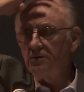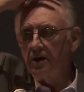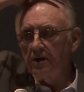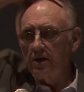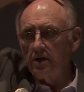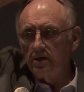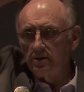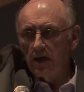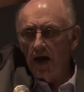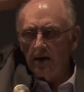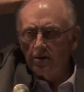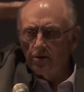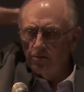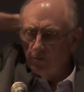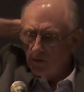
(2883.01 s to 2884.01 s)
on our
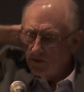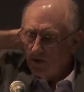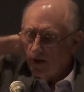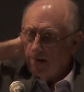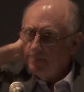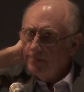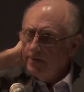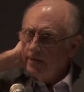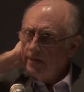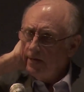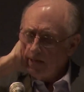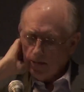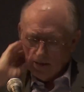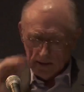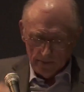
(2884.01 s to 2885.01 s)
doctor one time,
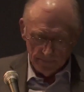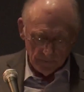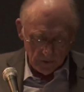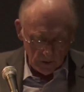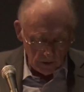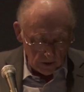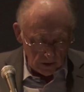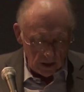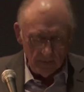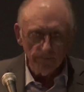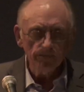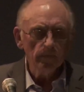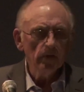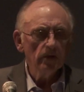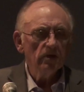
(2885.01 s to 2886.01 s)

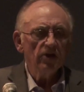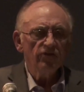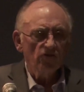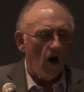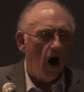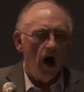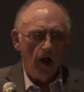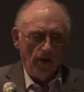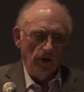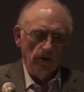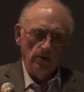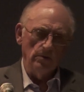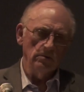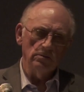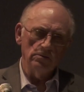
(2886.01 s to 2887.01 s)
it's gone.
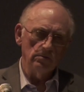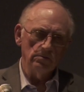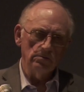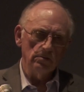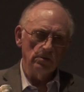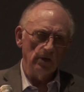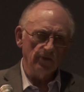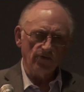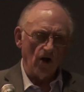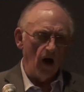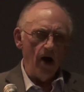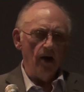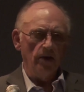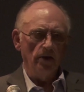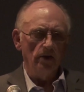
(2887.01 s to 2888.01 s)
It's gone.